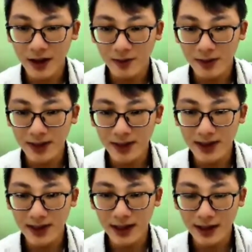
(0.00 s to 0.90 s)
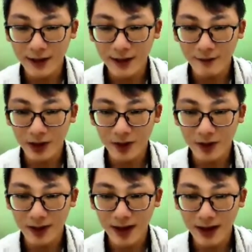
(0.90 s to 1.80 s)
means negative divided
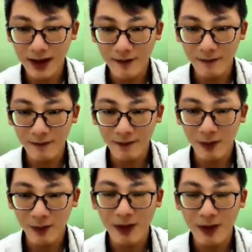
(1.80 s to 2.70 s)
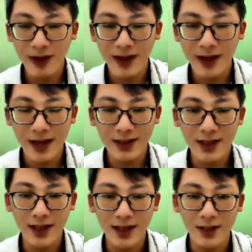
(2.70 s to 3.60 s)
by negative, we will get the
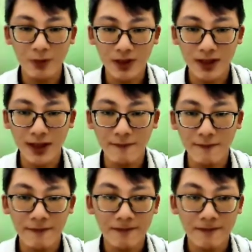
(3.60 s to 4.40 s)
answer is positive.